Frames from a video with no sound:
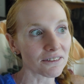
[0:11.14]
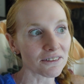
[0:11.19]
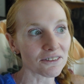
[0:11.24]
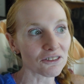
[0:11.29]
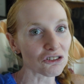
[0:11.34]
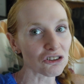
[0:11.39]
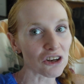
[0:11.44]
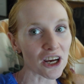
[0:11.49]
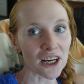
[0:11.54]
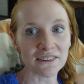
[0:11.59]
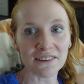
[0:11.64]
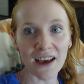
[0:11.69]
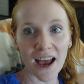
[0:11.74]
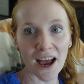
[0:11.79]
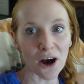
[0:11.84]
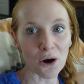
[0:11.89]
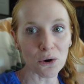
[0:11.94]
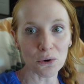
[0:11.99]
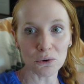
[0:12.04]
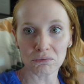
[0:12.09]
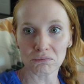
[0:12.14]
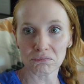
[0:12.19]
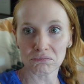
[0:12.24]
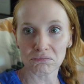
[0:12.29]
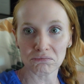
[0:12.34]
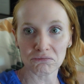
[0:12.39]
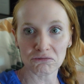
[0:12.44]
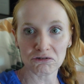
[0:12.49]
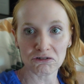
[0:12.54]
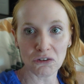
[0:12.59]
checked out
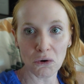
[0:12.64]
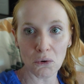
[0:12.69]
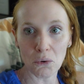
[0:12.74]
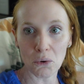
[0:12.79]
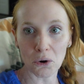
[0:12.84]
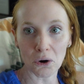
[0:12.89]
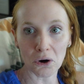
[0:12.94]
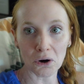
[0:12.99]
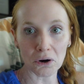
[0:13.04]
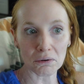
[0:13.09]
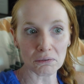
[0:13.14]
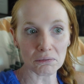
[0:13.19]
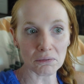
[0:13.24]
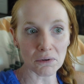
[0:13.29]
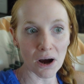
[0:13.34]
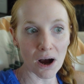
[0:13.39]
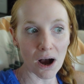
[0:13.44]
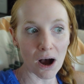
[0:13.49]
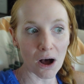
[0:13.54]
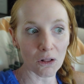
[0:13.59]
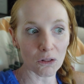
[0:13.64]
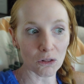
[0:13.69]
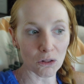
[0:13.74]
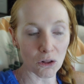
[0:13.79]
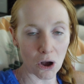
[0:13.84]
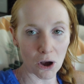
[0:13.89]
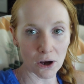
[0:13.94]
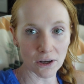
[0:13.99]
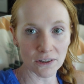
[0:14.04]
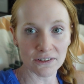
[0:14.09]
for a
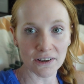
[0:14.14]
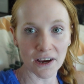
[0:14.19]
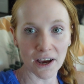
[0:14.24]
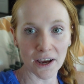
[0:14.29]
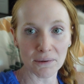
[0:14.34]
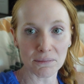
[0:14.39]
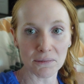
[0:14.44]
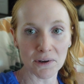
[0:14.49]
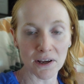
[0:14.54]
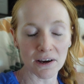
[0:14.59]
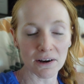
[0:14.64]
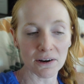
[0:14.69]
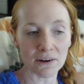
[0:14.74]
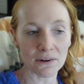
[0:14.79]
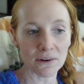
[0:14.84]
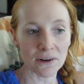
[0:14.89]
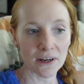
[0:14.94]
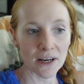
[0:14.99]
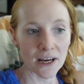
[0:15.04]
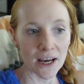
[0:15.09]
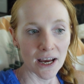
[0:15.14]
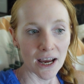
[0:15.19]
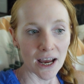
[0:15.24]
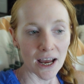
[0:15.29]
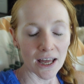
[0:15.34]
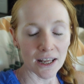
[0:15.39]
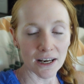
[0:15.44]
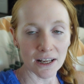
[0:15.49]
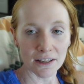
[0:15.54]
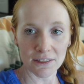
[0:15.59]
long time now,
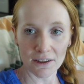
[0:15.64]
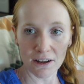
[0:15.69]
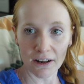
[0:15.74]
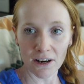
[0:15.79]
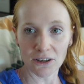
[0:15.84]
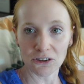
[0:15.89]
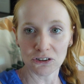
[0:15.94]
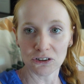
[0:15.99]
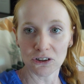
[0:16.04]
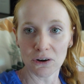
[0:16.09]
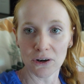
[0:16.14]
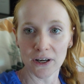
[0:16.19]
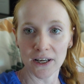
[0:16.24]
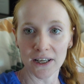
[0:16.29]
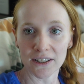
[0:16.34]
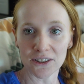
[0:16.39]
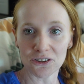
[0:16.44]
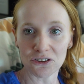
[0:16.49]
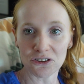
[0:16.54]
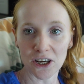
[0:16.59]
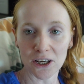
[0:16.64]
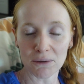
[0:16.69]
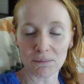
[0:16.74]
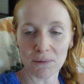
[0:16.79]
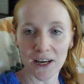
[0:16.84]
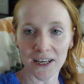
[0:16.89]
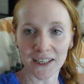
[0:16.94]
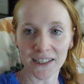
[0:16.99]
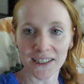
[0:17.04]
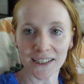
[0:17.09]
and I thought I should go ahead and check
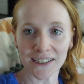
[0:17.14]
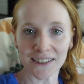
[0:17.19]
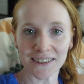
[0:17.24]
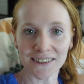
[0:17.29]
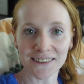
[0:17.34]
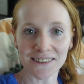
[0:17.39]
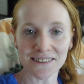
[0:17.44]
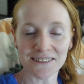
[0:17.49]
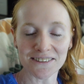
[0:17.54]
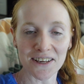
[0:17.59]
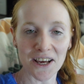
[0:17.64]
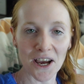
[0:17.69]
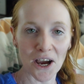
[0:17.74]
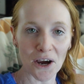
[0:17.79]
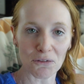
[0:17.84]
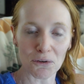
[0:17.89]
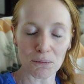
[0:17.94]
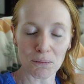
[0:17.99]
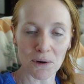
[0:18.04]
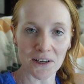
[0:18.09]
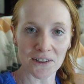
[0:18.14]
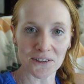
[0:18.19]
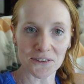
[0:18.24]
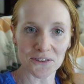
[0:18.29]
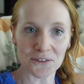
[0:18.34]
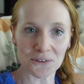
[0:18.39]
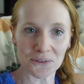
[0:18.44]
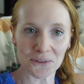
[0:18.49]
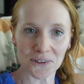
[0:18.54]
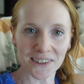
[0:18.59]
back in and see how
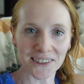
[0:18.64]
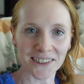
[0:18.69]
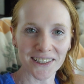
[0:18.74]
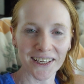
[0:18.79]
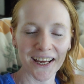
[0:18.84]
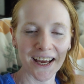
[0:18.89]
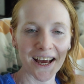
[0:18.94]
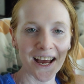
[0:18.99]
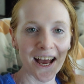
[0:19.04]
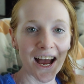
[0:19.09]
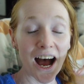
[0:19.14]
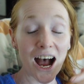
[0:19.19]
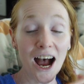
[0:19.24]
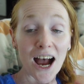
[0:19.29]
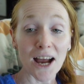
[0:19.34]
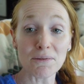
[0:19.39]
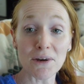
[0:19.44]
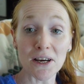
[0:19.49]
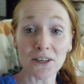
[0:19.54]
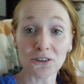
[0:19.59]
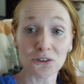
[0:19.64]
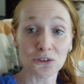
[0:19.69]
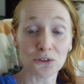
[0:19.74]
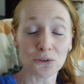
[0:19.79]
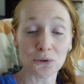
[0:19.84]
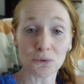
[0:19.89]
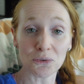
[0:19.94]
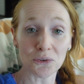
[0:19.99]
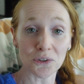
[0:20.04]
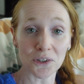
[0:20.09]
everybody's doing. I'm actually
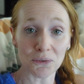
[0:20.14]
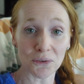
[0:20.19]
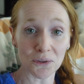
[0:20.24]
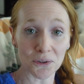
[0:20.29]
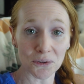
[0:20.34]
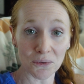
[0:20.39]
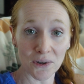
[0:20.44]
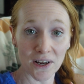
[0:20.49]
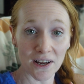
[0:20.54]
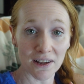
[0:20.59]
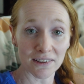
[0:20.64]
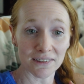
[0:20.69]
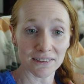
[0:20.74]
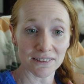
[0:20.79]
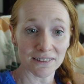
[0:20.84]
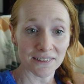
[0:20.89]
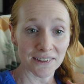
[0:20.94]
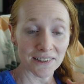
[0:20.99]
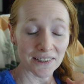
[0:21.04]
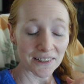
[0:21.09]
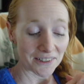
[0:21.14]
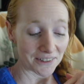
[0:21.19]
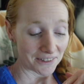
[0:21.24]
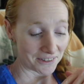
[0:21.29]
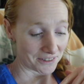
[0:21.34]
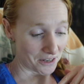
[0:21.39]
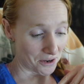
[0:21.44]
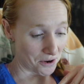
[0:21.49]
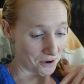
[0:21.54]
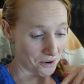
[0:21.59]
doing really well.
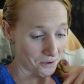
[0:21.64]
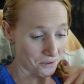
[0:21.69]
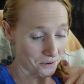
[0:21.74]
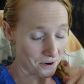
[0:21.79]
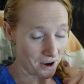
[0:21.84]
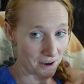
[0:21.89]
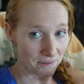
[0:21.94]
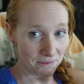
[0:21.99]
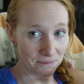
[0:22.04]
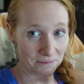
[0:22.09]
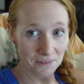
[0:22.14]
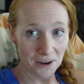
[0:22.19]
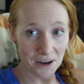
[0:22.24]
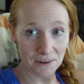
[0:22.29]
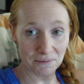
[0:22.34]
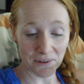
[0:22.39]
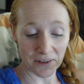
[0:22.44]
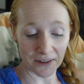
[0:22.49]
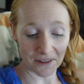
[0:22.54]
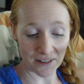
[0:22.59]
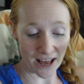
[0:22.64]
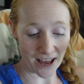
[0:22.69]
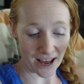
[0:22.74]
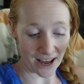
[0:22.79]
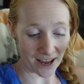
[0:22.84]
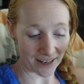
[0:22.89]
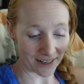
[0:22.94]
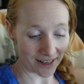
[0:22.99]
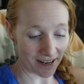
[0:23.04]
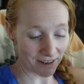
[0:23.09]
So I'm
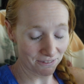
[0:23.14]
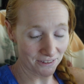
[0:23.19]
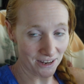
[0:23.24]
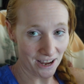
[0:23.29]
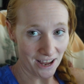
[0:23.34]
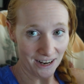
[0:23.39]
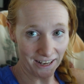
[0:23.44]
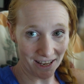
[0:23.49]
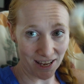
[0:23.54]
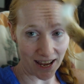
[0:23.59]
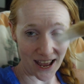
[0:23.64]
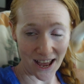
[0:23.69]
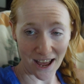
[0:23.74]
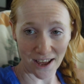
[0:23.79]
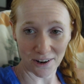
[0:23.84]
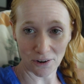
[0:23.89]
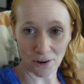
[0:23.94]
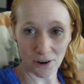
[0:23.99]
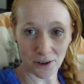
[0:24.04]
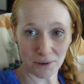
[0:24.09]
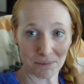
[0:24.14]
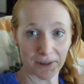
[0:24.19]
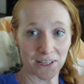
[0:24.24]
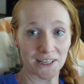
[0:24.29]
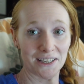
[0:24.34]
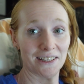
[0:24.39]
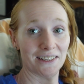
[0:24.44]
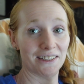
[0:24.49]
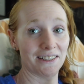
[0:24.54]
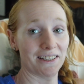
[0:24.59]
glad. I've got a cat on
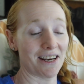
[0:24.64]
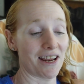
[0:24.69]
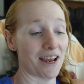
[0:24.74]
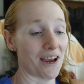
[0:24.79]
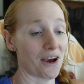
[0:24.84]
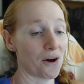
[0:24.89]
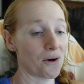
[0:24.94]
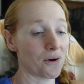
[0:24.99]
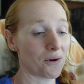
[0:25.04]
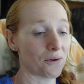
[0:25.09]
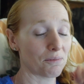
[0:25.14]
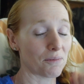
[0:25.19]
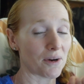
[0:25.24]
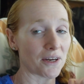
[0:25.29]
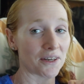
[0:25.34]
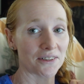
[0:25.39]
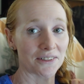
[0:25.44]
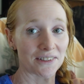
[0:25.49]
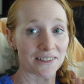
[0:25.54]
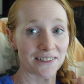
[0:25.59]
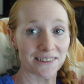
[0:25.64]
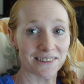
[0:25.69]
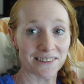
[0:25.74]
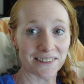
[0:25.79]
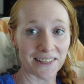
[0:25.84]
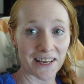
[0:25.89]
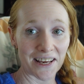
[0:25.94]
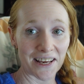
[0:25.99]
me now. Oh my goodness.